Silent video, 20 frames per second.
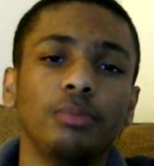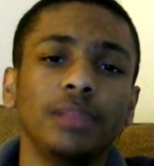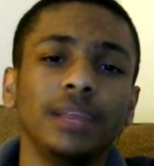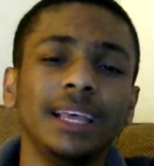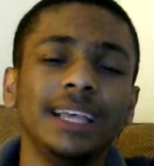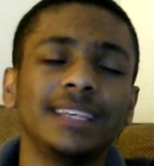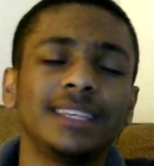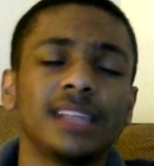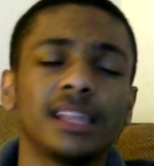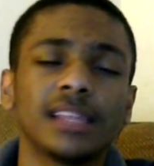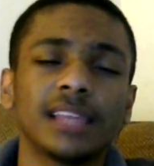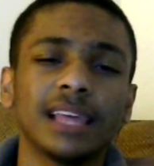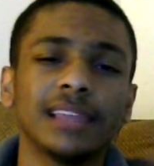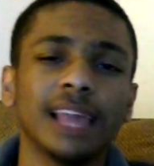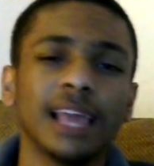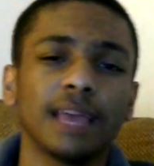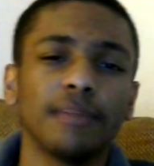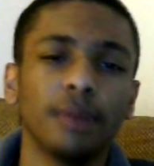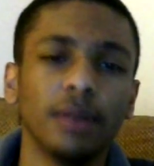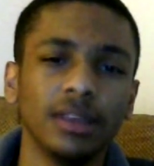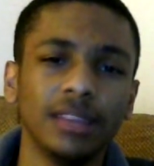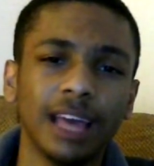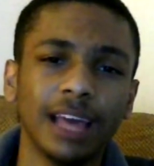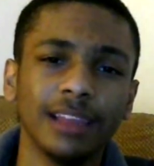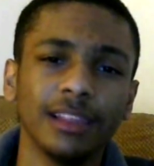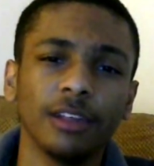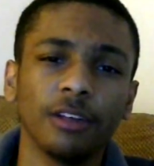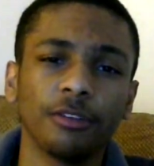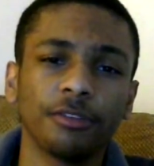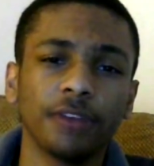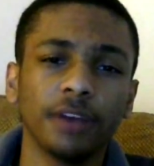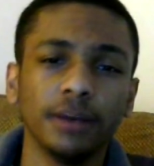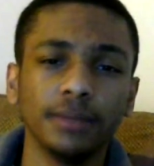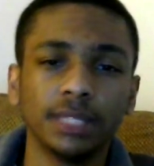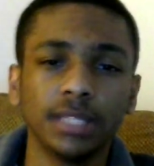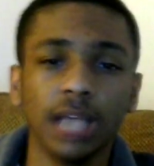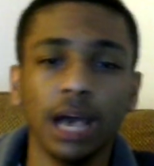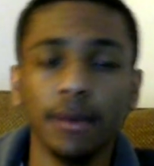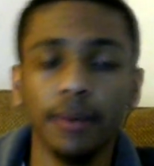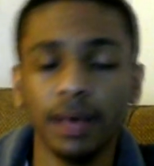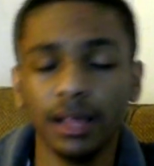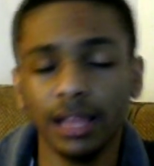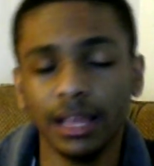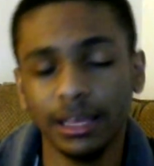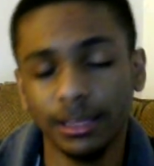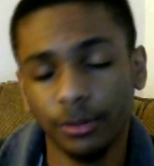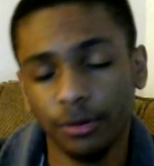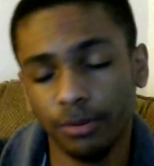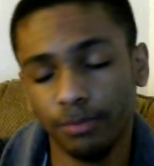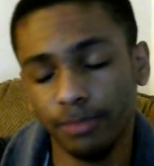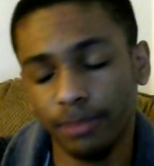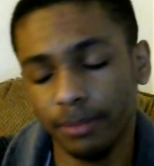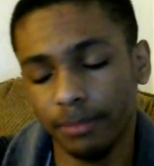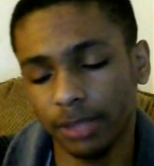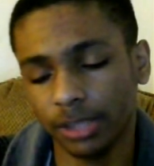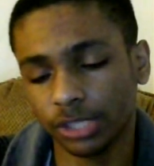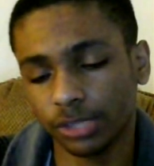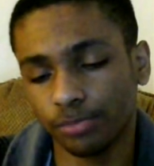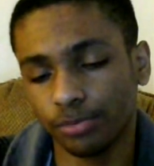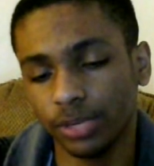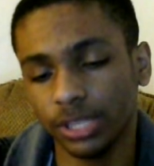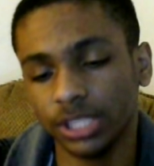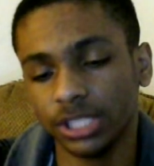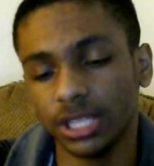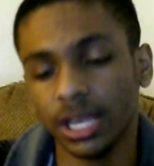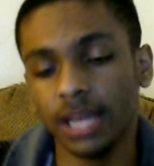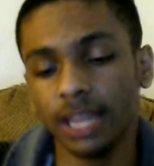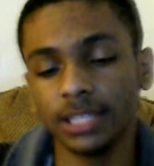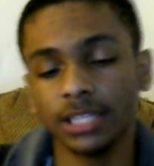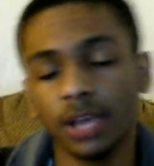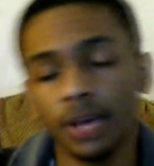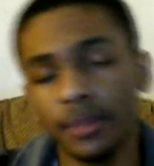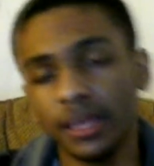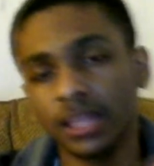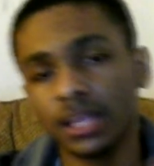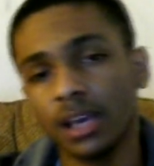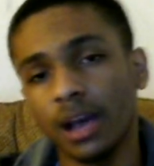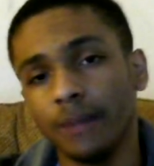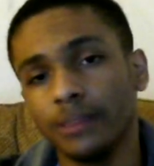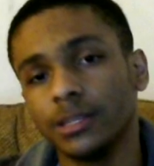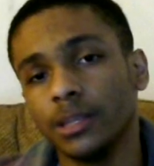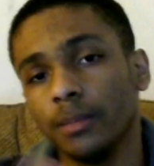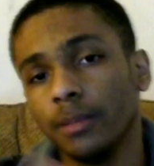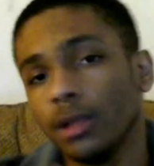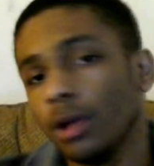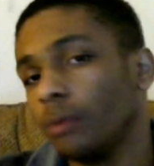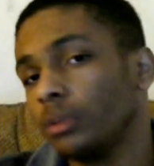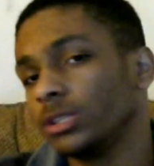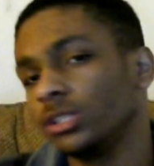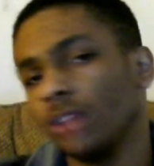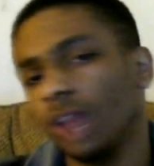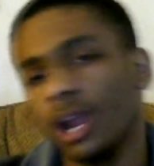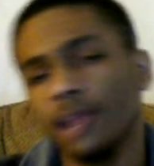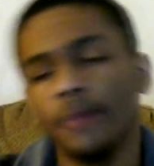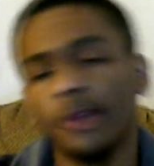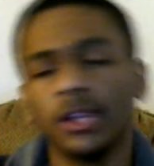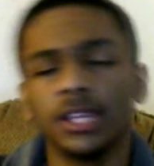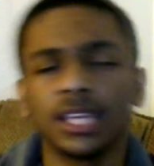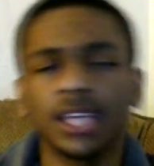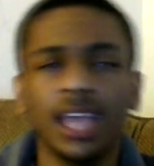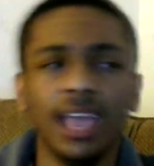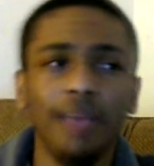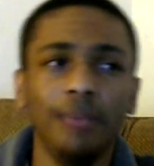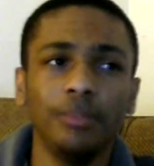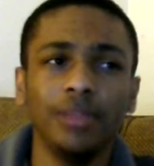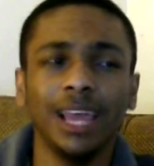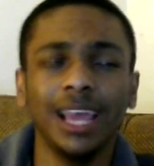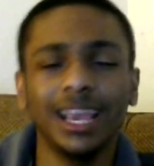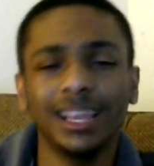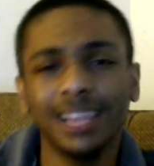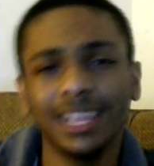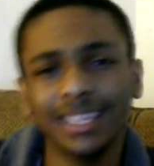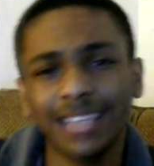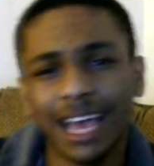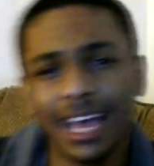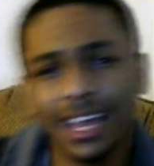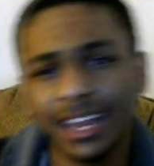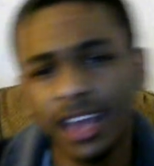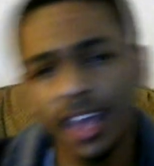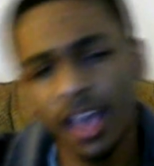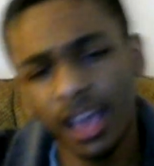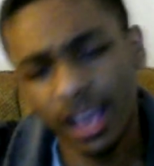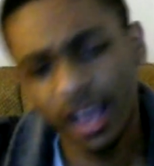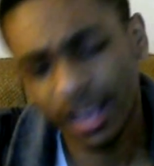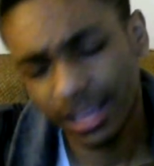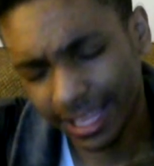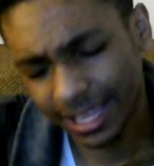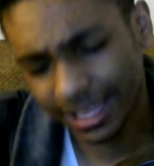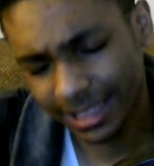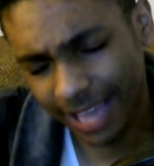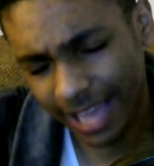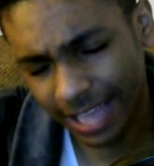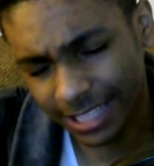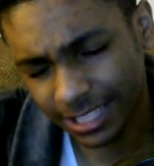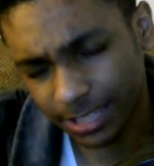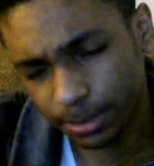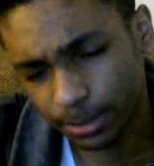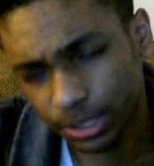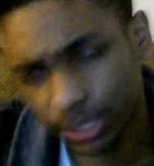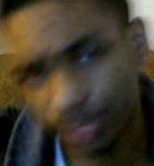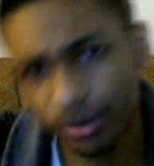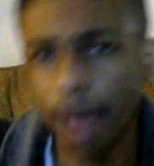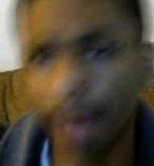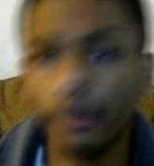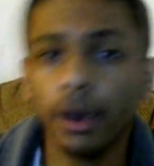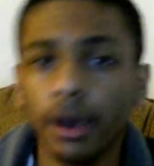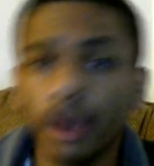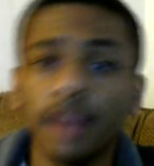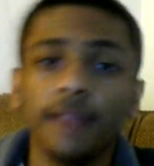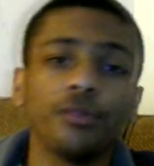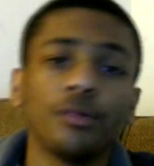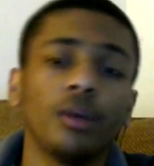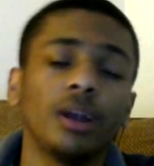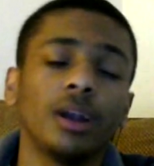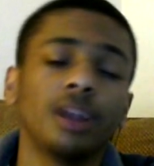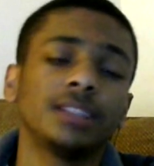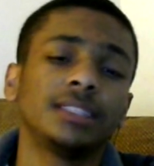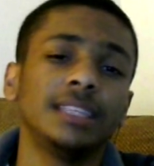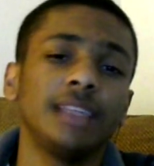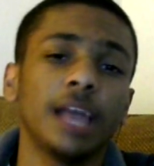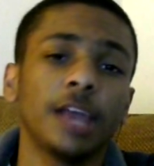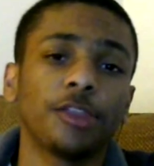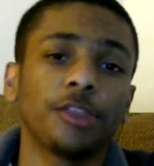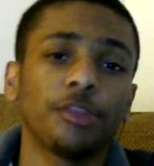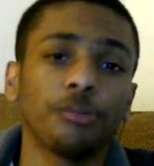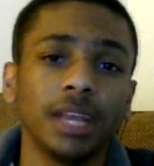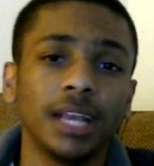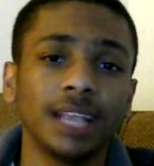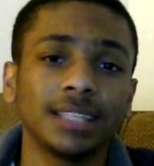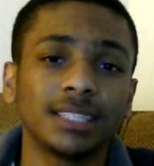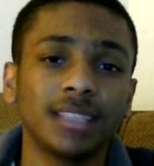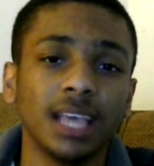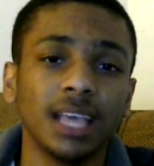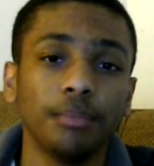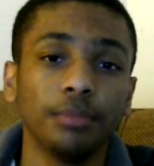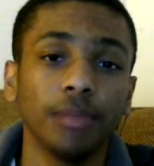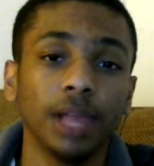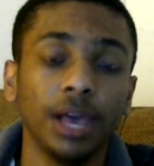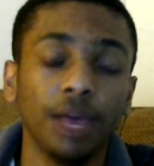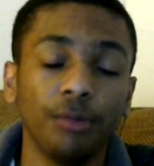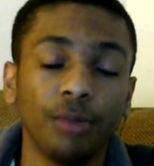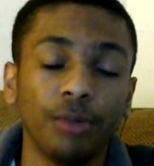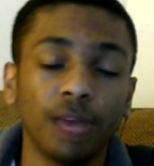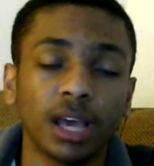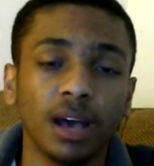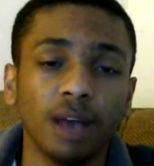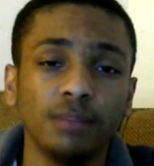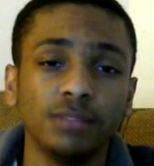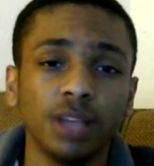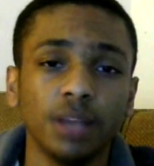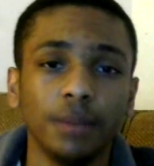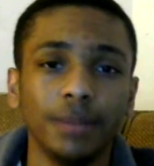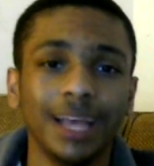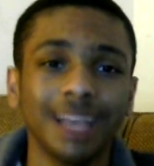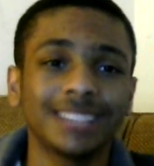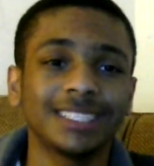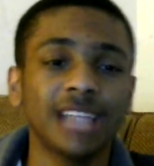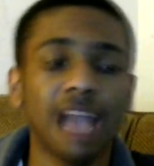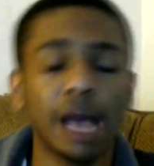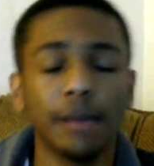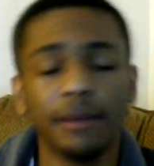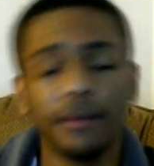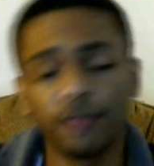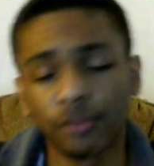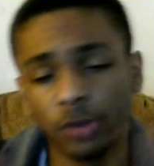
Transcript: Please click that like button, that little thumbs up. It would be much appreciated. Tell me in the comments down below what you thought about the gameplay. Click that subscribe button if you want to see that 3DS gameplay when it comes up next time.